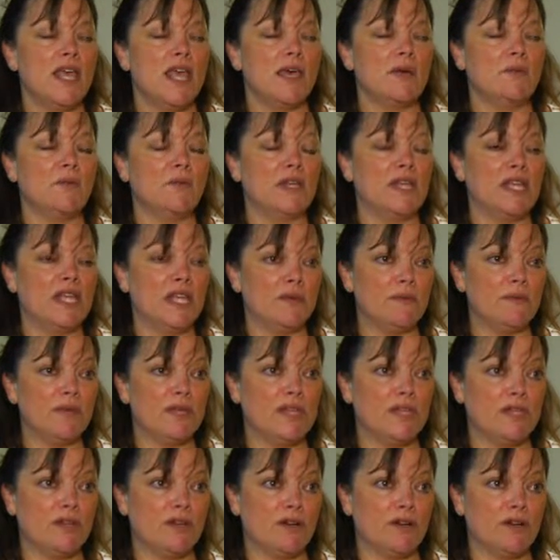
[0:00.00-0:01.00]
And when he
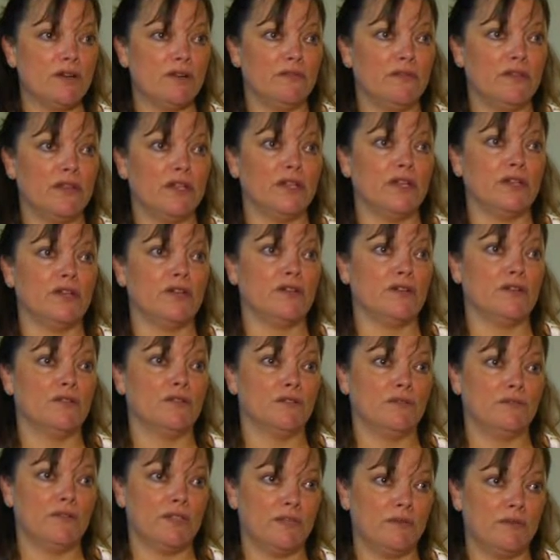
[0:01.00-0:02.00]
went into heart failure,
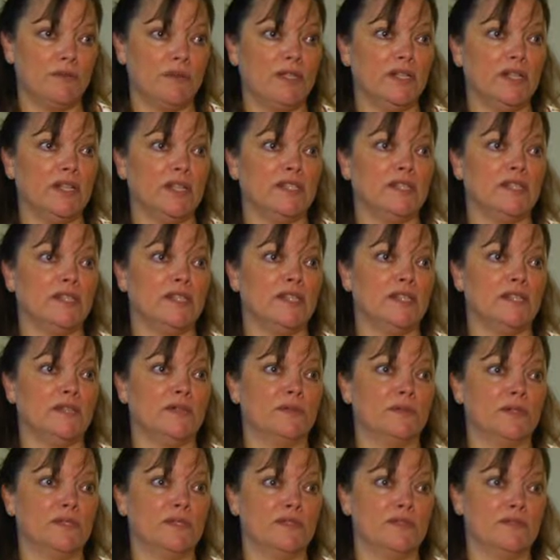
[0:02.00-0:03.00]
they realized that
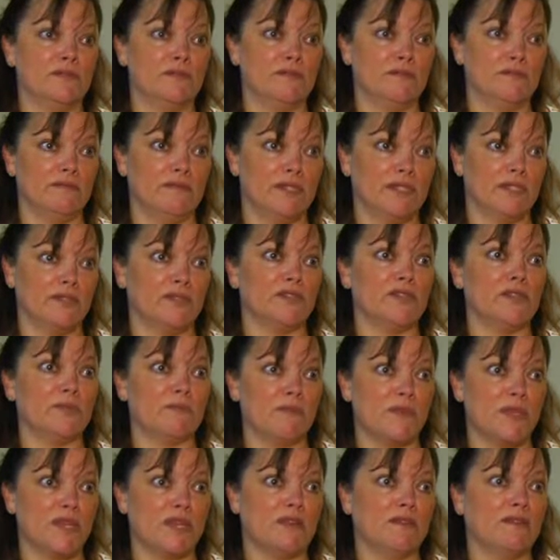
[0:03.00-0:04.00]
there was,
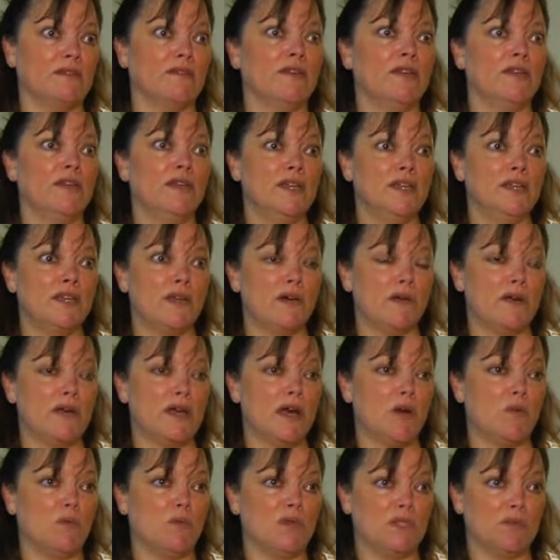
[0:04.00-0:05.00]
something
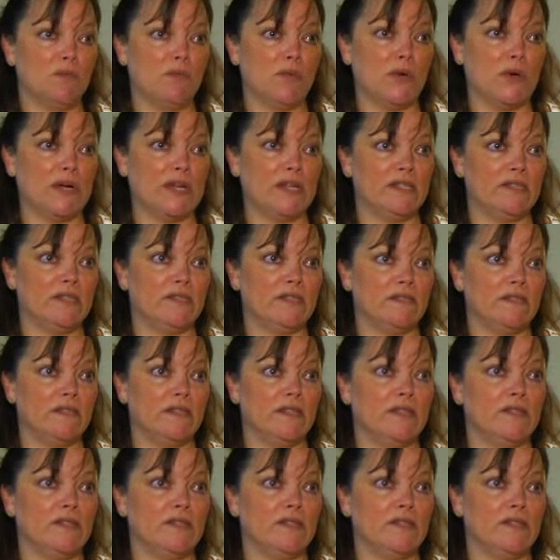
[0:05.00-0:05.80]
going on with the boys.